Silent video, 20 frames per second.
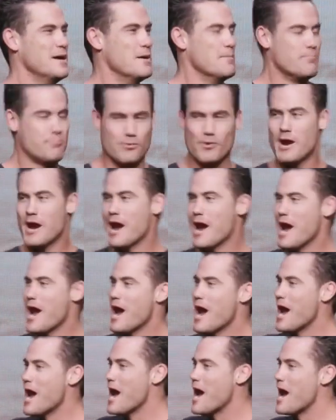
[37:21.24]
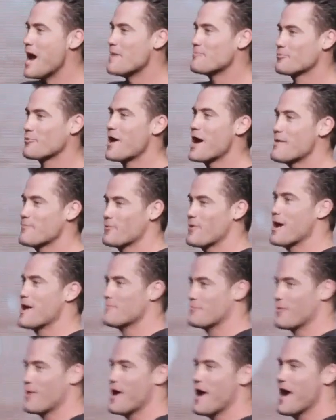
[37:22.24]
Brant, Brant, Brant,
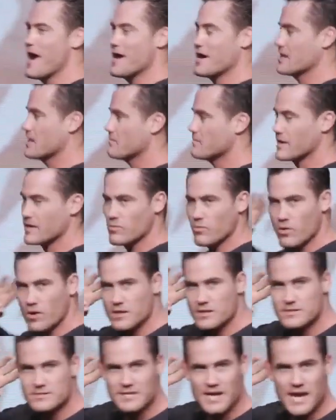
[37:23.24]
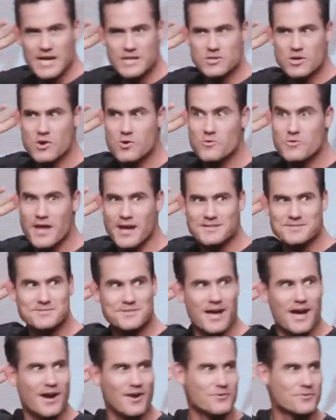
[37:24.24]
Brant. And I'm like, what is, I know that
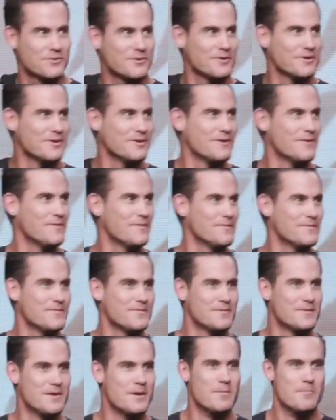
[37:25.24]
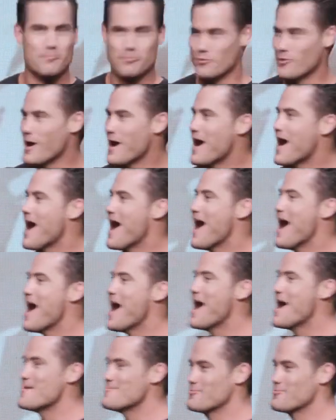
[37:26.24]
sound. Brant,